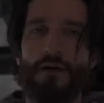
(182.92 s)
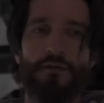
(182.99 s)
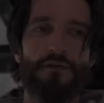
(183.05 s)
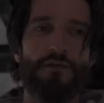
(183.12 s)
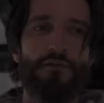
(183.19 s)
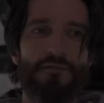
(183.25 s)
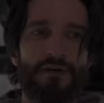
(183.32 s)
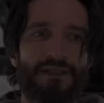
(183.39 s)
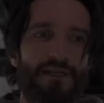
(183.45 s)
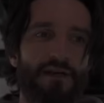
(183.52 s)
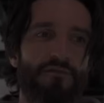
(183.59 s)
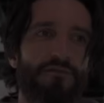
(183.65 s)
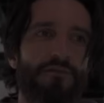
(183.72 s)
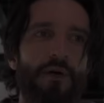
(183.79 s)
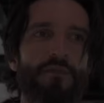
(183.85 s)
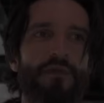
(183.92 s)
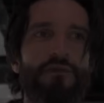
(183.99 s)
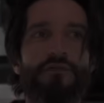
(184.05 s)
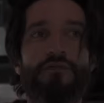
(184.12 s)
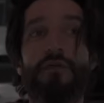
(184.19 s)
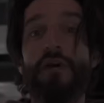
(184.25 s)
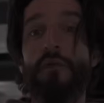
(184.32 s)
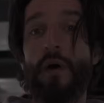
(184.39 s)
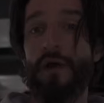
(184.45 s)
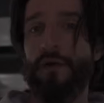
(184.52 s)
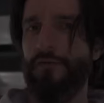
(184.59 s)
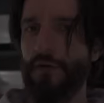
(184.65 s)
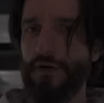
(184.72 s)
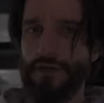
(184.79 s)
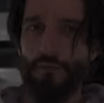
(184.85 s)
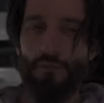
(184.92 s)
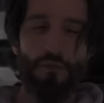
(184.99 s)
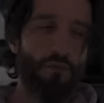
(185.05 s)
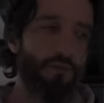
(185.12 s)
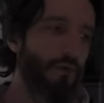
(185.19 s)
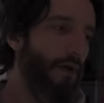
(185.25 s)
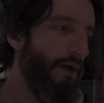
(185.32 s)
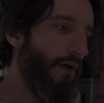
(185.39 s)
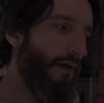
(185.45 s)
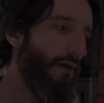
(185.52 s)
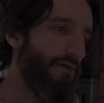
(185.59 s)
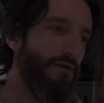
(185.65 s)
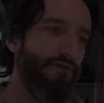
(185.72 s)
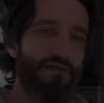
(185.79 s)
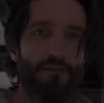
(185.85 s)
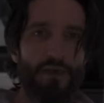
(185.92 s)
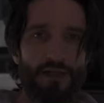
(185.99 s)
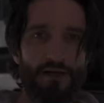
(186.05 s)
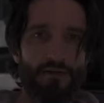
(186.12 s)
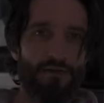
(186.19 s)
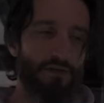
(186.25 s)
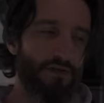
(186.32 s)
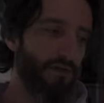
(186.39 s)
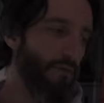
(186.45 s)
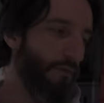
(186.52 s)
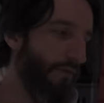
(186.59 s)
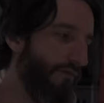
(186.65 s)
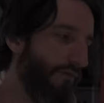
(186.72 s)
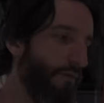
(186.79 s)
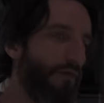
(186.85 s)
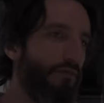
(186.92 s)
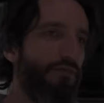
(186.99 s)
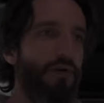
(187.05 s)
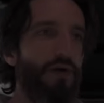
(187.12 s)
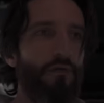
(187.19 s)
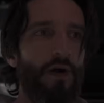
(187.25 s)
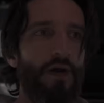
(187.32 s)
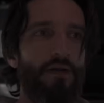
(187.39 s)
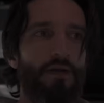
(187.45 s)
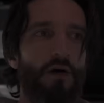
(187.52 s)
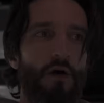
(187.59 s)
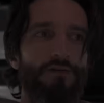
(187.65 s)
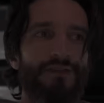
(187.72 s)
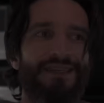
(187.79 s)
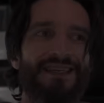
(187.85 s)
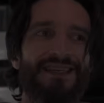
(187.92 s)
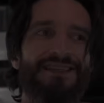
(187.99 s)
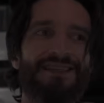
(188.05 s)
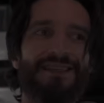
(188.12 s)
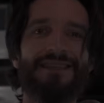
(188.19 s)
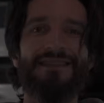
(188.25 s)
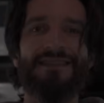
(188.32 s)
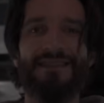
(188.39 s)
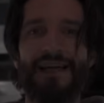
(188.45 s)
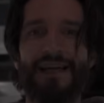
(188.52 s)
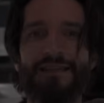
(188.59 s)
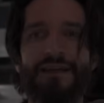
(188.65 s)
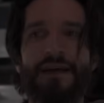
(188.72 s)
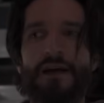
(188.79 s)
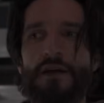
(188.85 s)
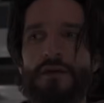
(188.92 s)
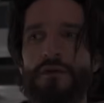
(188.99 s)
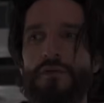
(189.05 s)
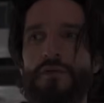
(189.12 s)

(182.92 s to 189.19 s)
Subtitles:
fatigue from the free weight, for example, there is many other examples from the free weight on 16 sets, you will,